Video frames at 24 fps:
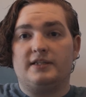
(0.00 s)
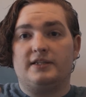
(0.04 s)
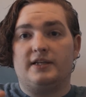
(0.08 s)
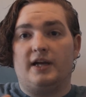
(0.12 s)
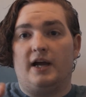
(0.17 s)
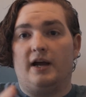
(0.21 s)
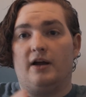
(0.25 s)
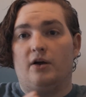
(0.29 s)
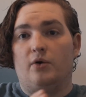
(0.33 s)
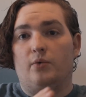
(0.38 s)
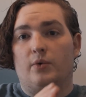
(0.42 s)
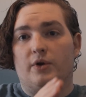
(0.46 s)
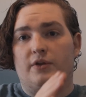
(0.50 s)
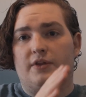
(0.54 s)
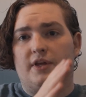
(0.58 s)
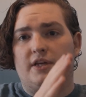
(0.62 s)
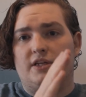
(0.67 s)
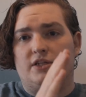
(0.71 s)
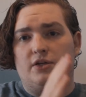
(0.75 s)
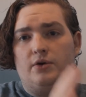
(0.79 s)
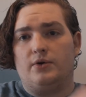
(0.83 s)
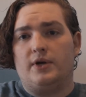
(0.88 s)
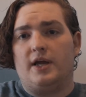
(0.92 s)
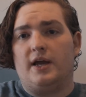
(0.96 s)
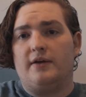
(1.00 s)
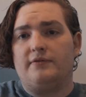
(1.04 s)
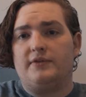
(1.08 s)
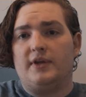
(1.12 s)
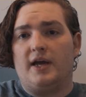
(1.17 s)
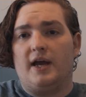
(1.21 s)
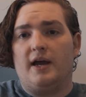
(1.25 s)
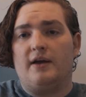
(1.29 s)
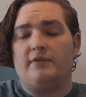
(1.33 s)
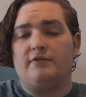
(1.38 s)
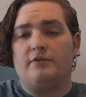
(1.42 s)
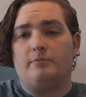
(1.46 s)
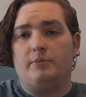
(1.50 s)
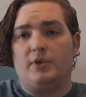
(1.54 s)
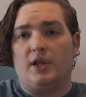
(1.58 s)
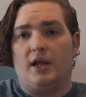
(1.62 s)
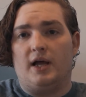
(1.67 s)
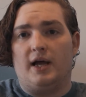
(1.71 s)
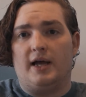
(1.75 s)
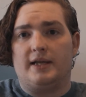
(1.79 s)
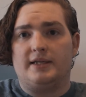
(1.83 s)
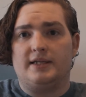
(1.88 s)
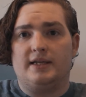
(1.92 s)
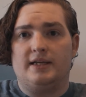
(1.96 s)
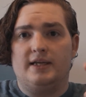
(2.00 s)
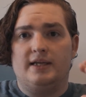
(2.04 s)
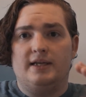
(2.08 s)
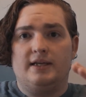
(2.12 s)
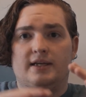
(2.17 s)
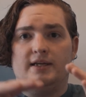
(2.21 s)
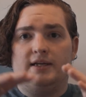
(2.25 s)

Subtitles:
style where they don't have to have a plot,